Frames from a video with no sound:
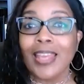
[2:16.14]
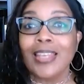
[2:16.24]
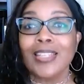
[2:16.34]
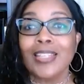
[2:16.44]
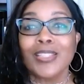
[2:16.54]

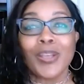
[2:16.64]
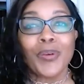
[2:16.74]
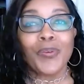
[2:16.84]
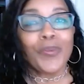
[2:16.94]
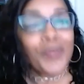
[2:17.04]

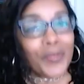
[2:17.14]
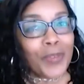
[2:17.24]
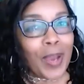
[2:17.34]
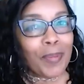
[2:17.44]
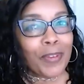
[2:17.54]
So
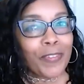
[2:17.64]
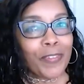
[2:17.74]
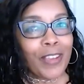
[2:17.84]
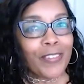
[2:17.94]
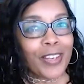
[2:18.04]
grab your
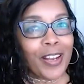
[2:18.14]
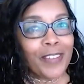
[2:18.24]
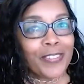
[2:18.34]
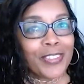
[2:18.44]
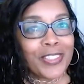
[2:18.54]
favorite
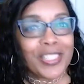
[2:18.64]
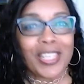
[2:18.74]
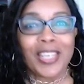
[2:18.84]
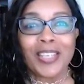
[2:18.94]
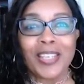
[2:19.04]
coffee or
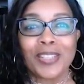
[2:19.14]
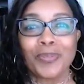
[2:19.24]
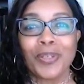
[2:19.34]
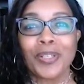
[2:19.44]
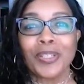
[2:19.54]
tea because
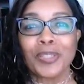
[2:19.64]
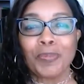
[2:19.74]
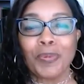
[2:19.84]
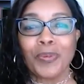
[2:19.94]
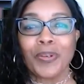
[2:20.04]
we're going to
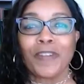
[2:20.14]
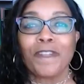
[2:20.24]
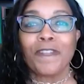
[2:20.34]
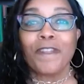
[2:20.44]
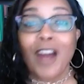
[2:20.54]
explore
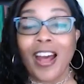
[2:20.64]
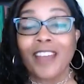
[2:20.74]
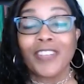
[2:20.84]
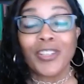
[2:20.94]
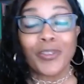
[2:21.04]

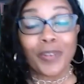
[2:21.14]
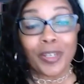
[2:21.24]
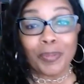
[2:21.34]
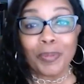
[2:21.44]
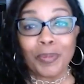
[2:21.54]
5
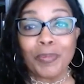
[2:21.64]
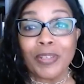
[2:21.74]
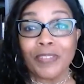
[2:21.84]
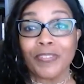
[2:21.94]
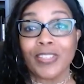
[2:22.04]
incredible
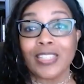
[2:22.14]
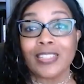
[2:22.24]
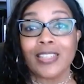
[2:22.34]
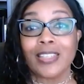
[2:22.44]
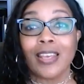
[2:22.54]

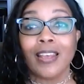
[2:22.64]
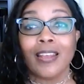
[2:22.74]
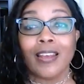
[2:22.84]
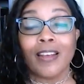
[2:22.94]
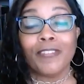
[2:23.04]
benefits
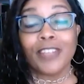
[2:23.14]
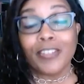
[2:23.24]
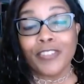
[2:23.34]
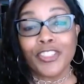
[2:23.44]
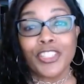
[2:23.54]
of
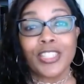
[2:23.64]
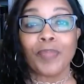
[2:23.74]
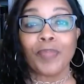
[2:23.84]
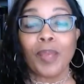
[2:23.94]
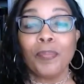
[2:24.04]
leveraging
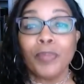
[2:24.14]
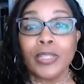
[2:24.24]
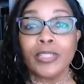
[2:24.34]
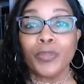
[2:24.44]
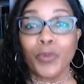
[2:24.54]
a
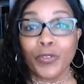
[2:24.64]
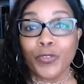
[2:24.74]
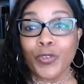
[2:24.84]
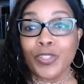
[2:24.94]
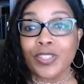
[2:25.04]
blended
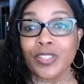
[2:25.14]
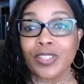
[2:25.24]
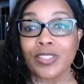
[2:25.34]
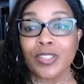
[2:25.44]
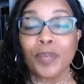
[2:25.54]
workforces
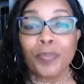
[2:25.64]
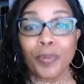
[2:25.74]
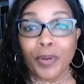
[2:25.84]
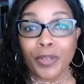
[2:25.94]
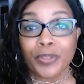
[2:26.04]

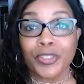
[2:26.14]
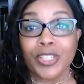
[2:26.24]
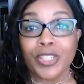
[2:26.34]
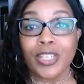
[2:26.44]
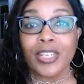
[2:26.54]
approach
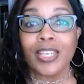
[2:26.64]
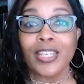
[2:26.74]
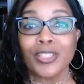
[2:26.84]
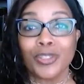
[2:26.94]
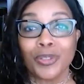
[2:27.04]

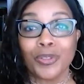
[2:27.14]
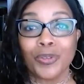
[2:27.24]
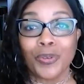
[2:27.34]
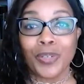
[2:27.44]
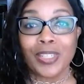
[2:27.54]
into your
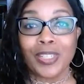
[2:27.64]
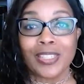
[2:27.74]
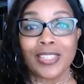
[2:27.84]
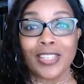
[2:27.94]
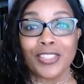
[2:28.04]

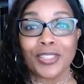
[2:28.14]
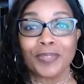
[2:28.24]
organization.